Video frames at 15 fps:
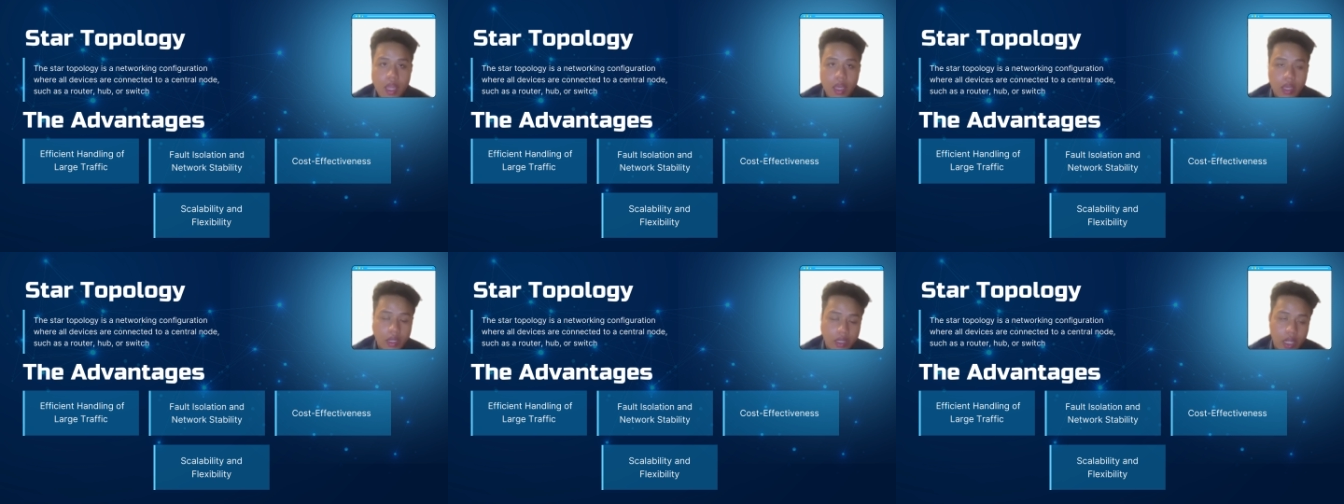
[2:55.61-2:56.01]

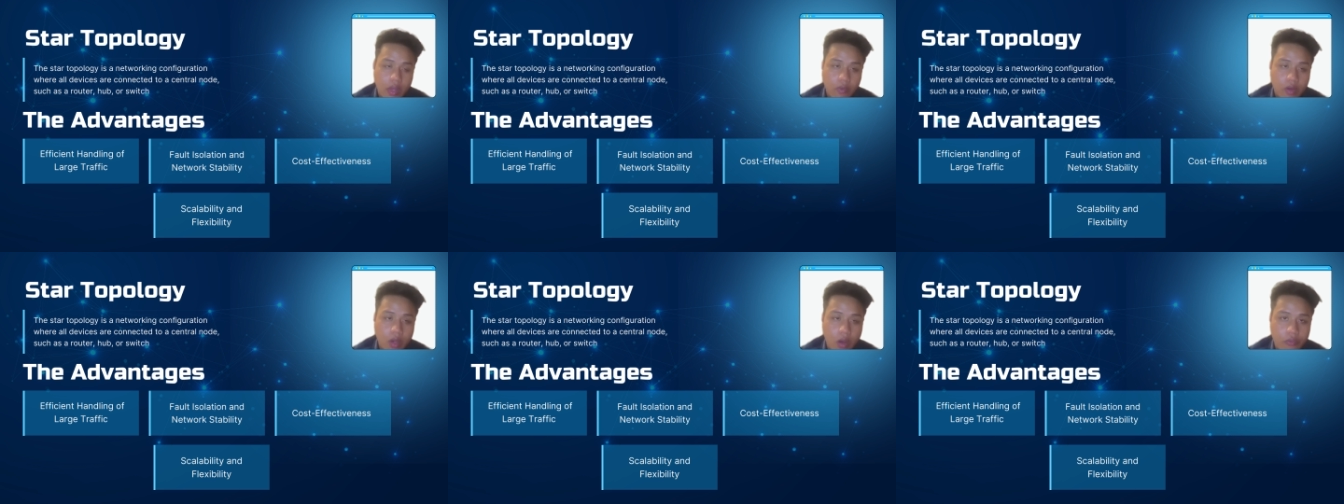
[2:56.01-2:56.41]
a
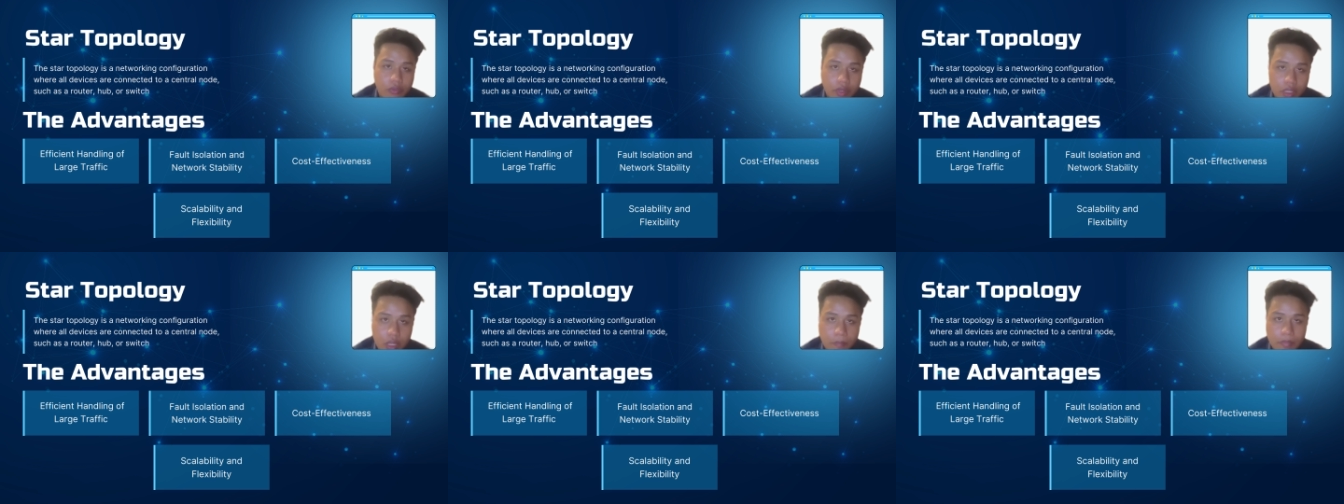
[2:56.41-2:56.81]
network of
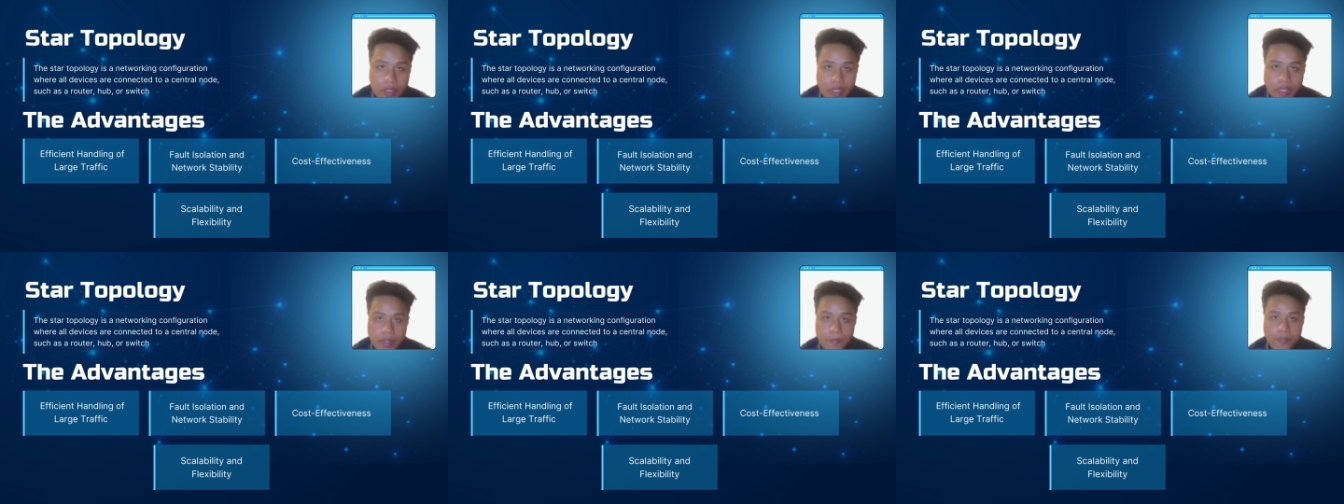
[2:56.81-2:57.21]
the
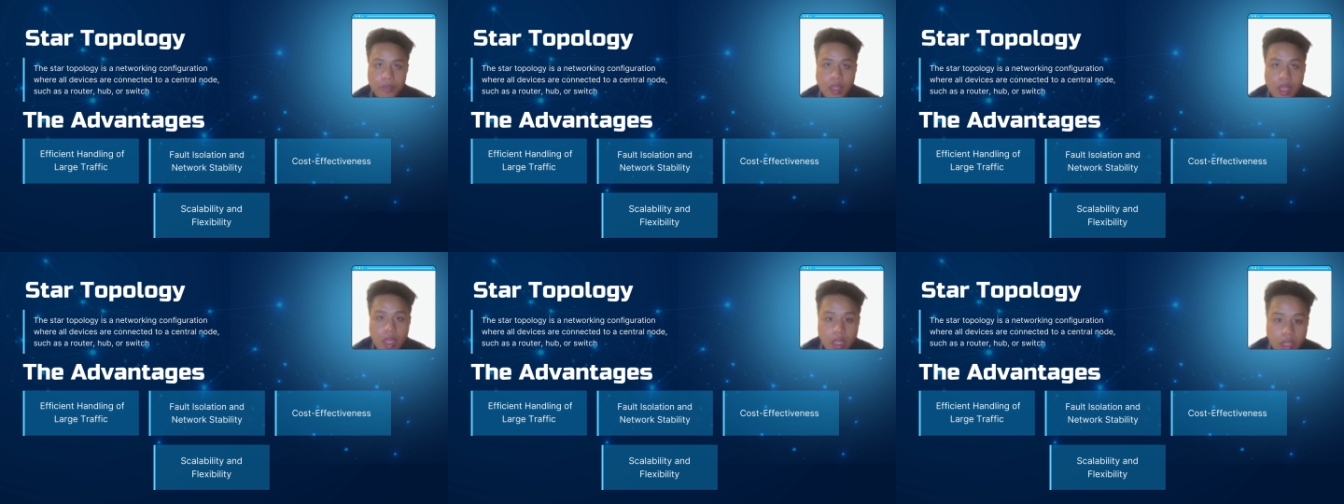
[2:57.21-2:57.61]
company.
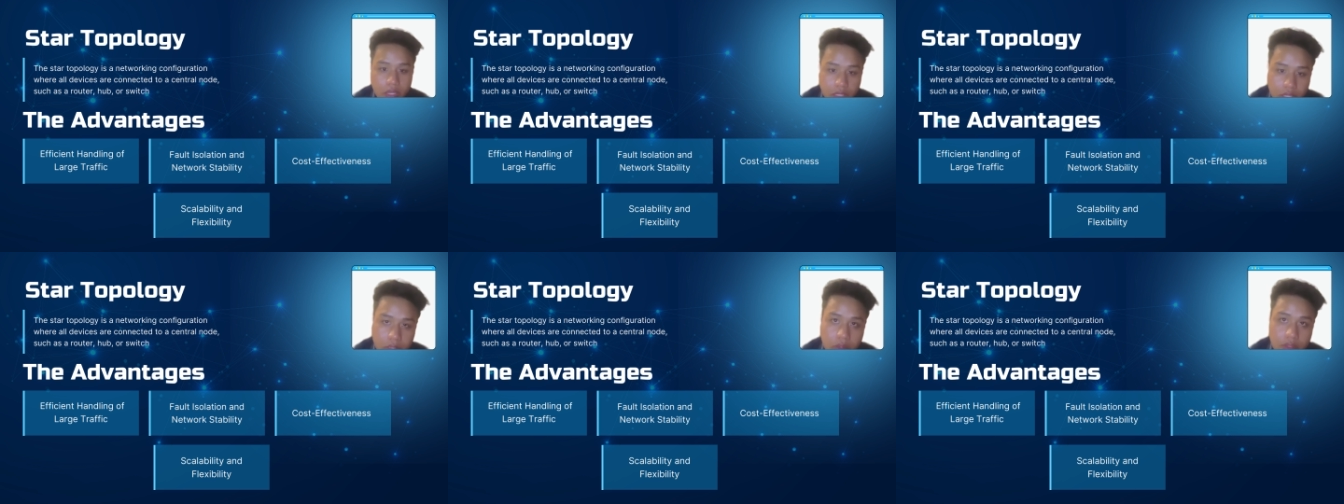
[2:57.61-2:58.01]
In
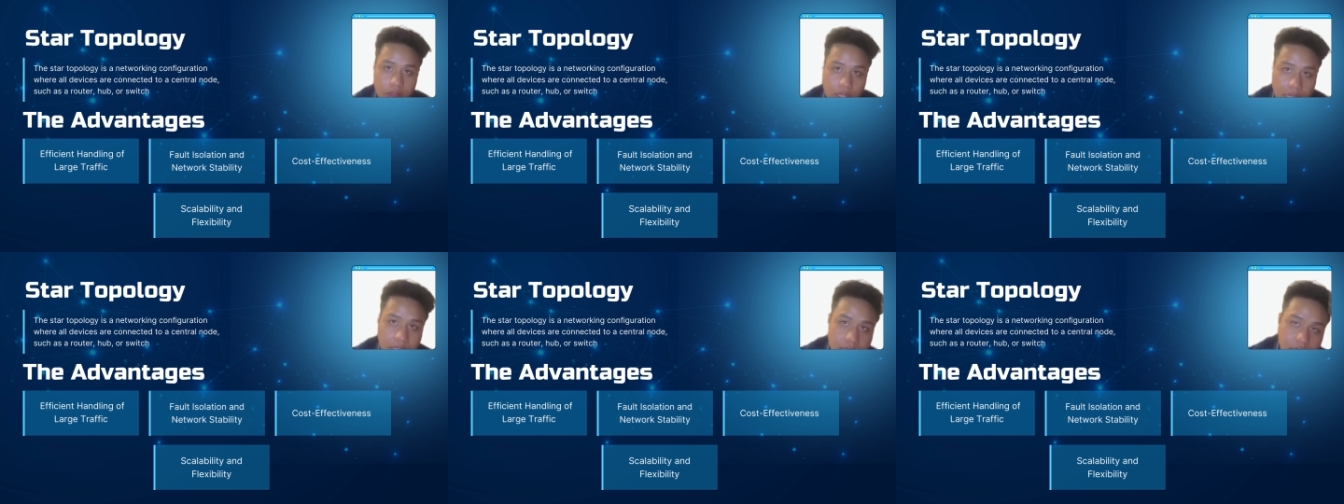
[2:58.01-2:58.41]
the
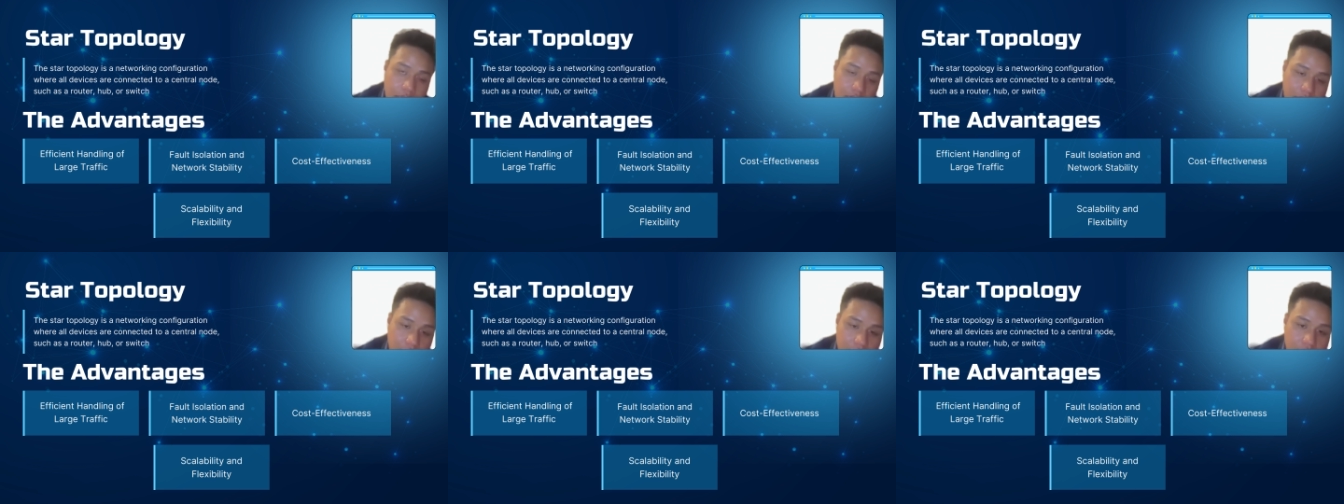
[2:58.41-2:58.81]
context,
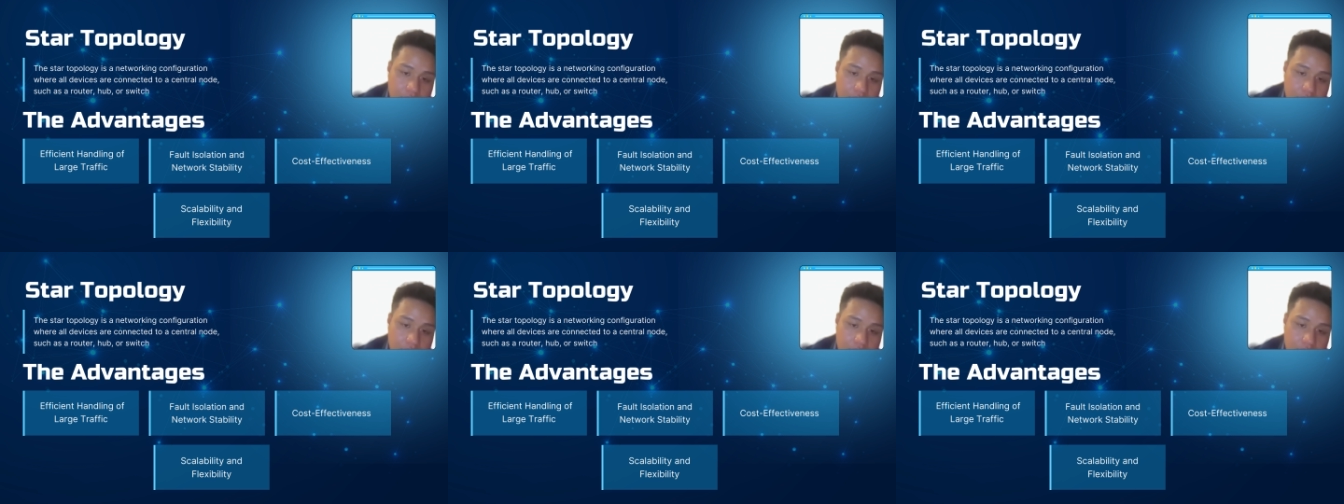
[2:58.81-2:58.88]
this